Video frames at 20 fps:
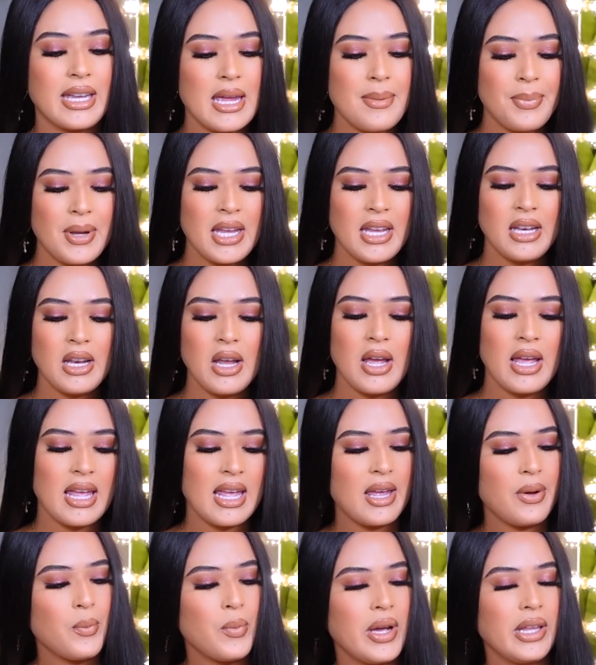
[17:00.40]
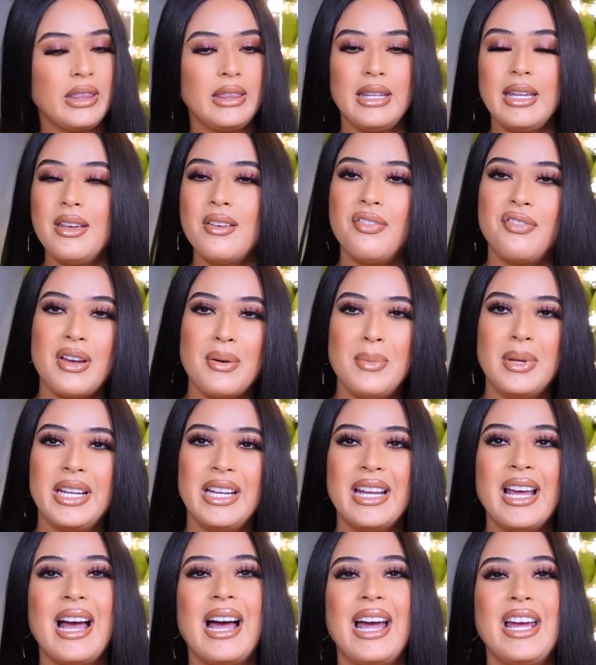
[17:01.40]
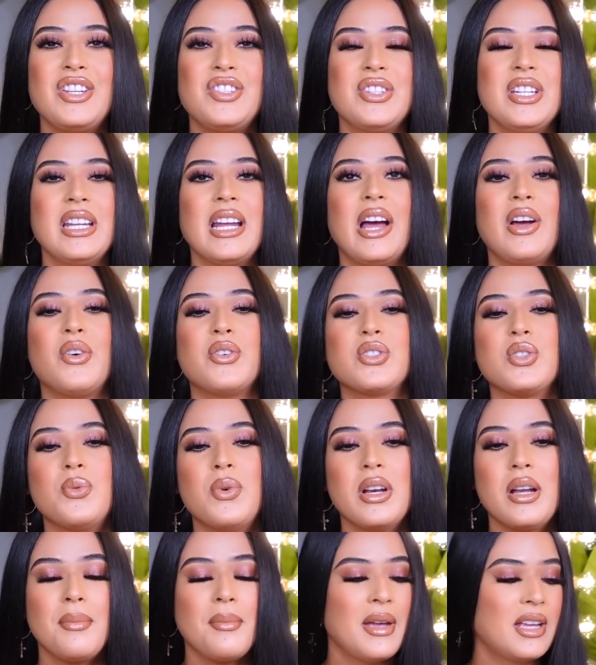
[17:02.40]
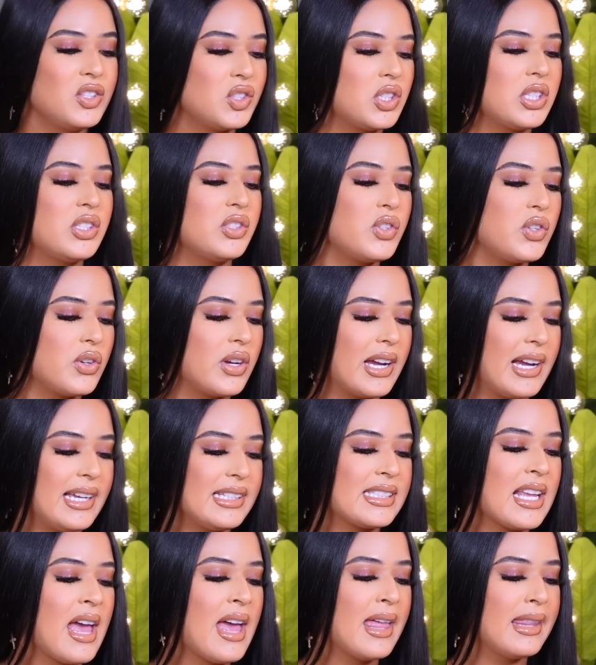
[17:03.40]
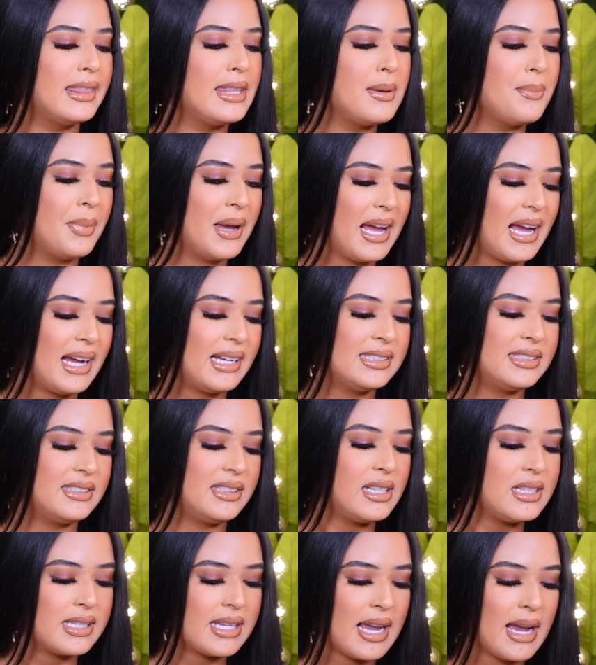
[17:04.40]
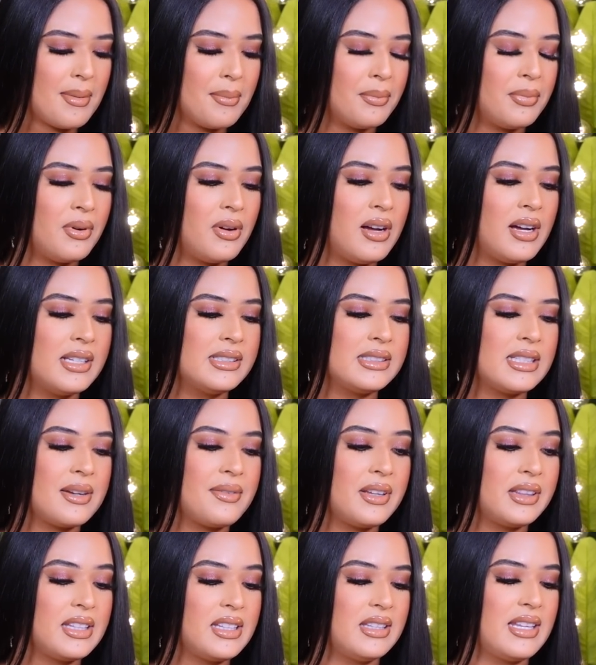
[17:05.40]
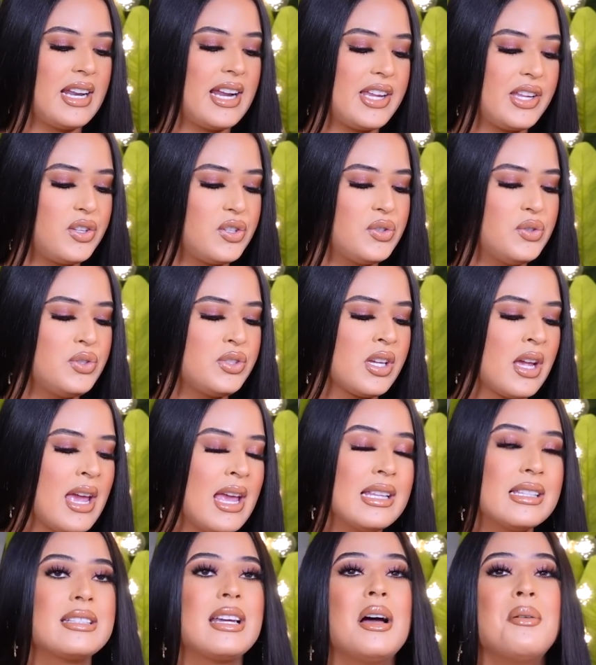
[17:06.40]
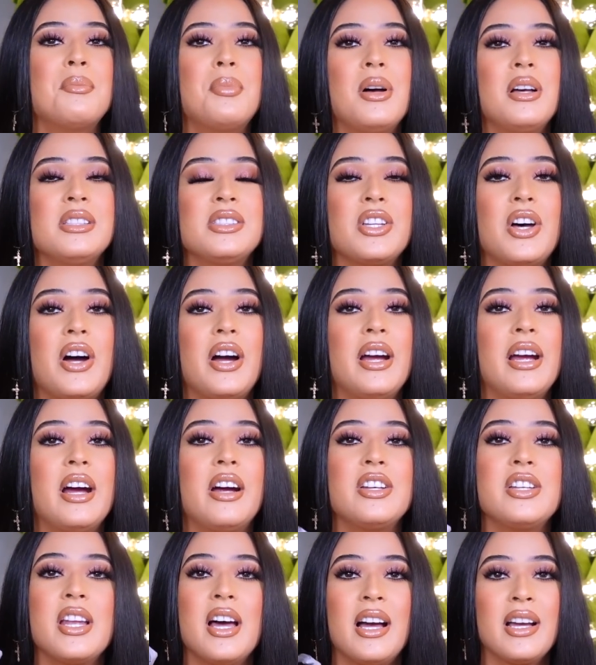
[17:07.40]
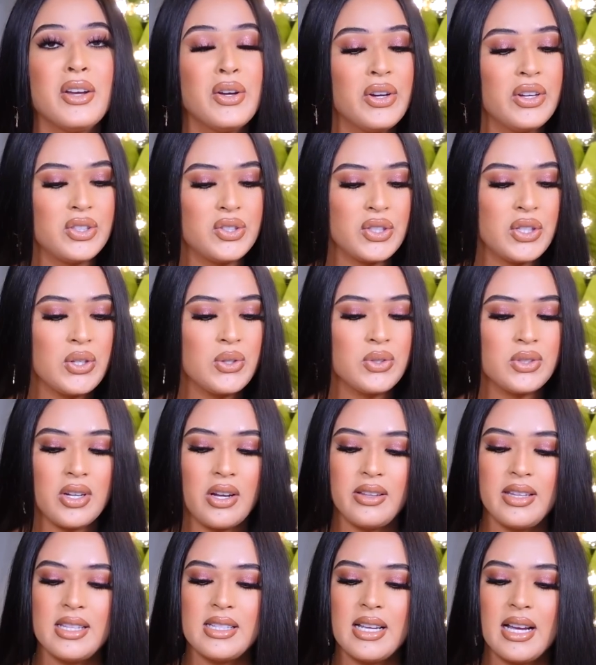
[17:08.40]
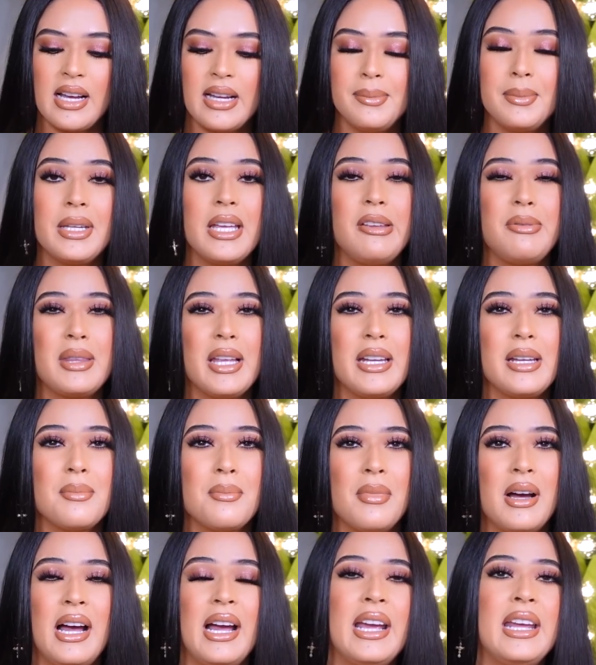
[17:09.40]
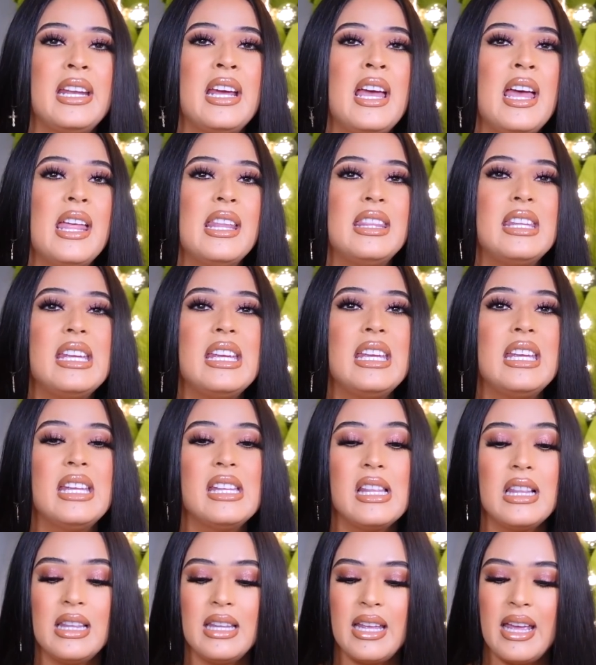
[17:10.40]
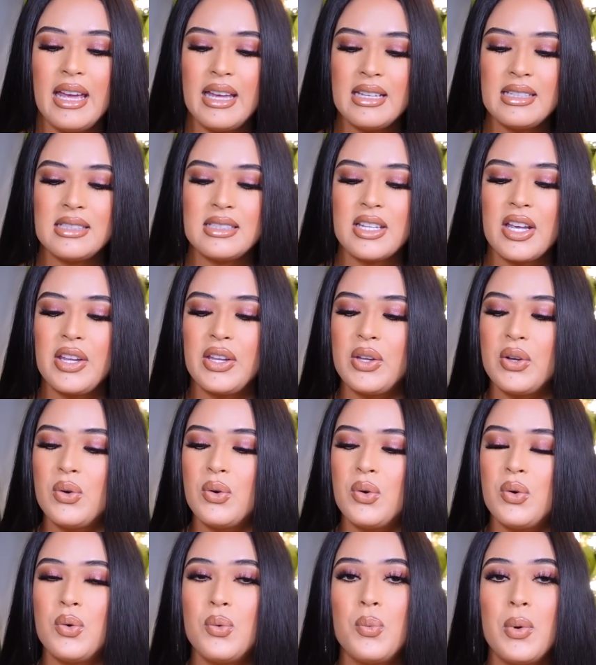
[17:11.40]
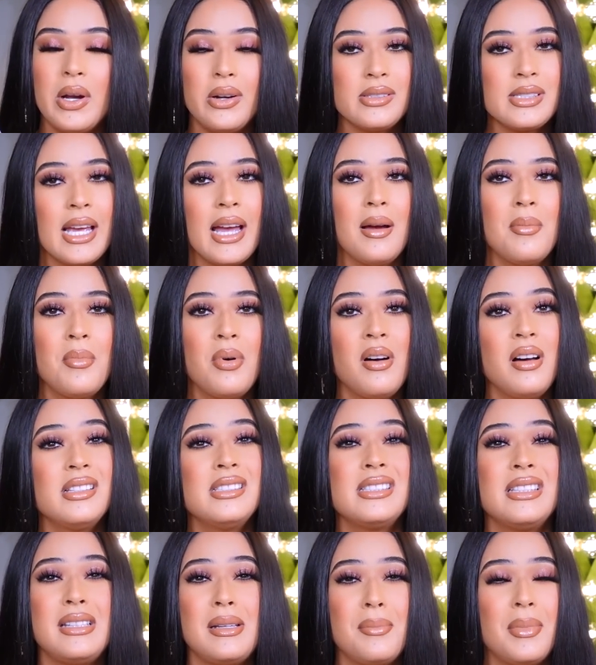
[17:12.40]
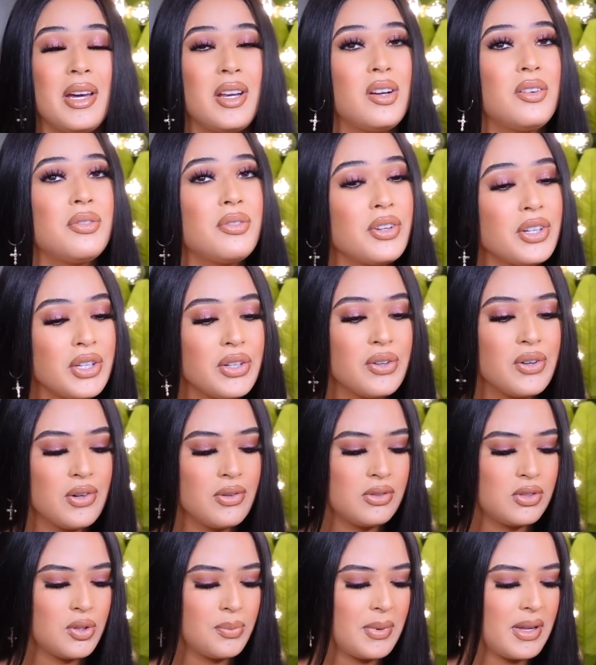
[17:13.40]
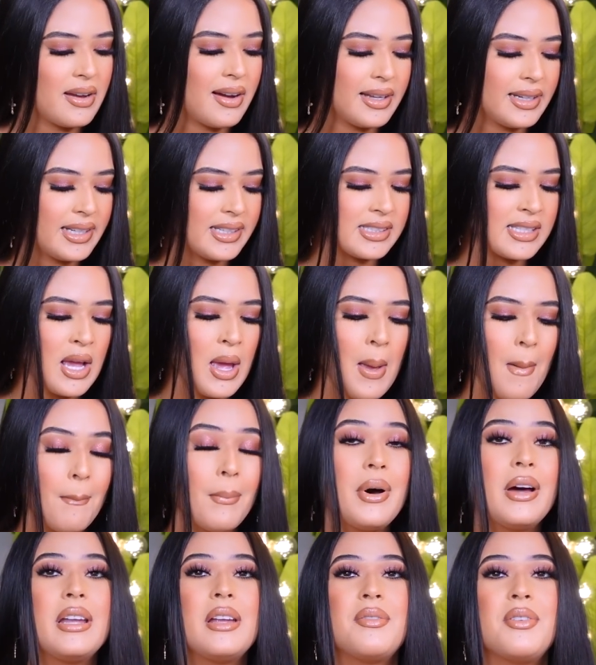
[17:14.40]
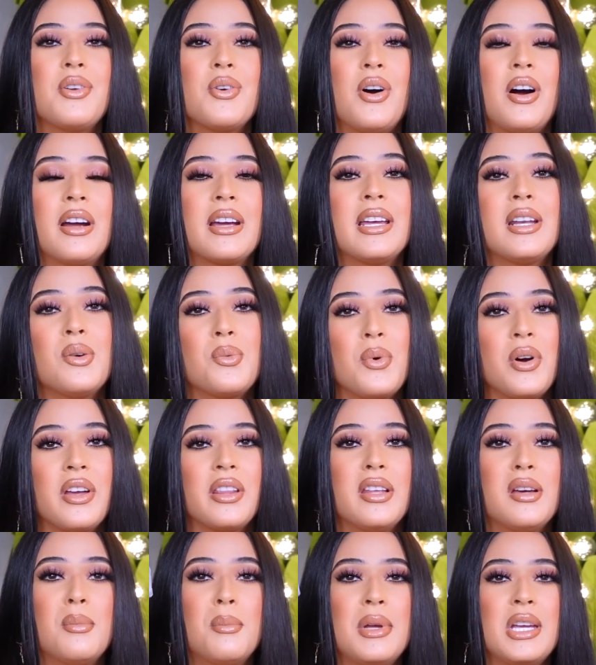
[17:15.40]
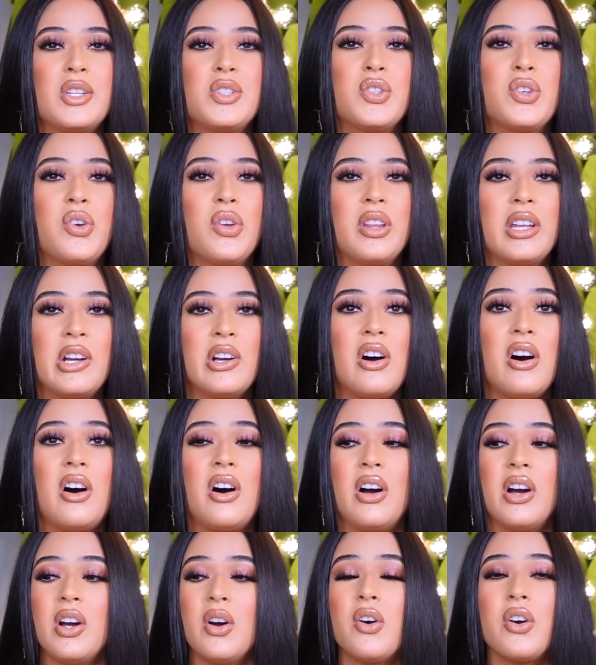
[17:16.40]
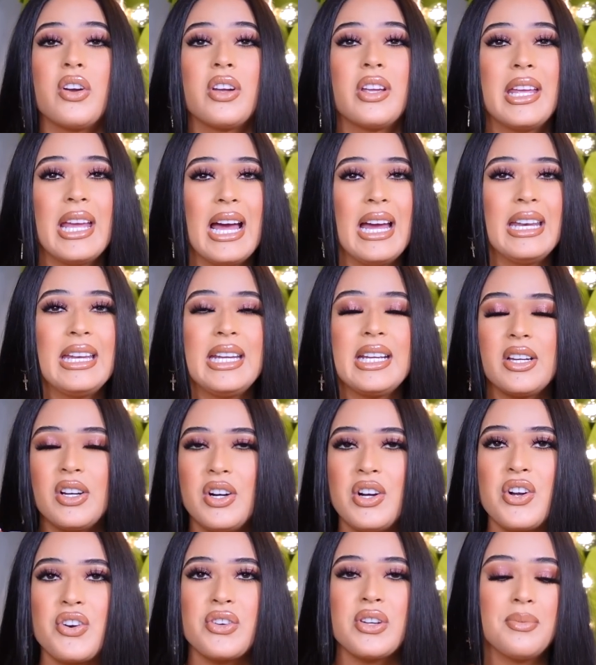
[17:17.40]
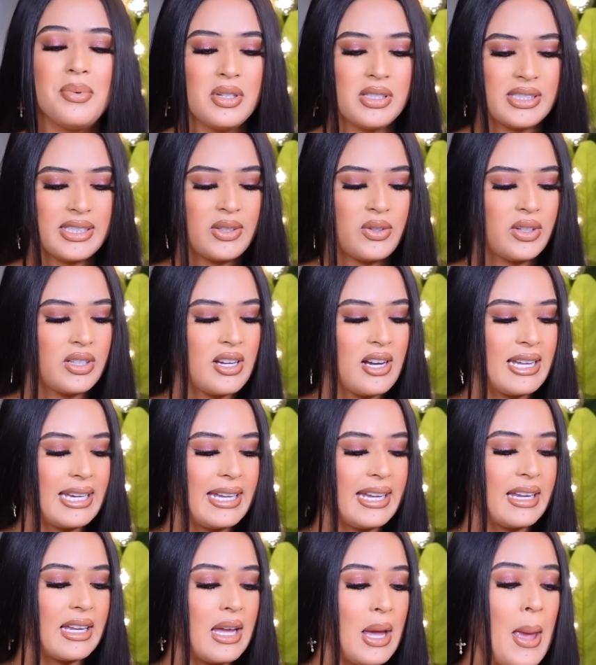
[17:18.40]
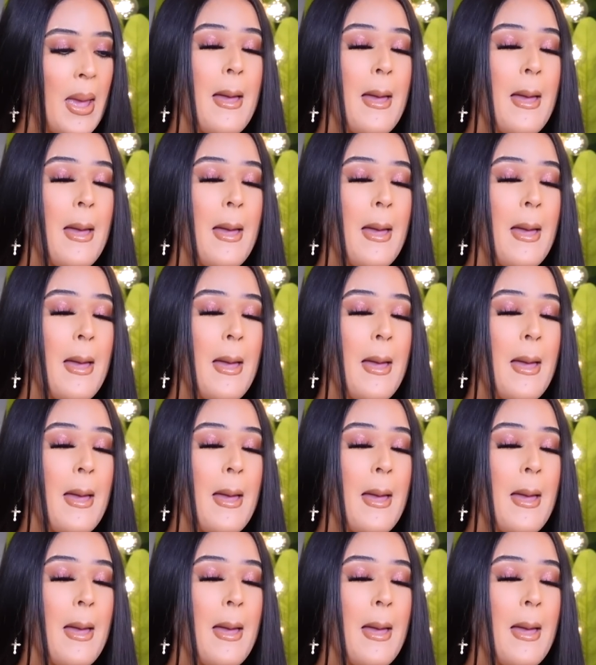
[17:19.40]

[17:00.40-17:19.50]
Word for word: keeping with the feminine hygiene, I also want to mention to you guys the pads, the tampons, everything that I use. Tampons are not good to use all the time, keep that in mind. The less you wear tampons, the better for you to be honest. But if you are going to wear them, make sure they are organic, 100% organic.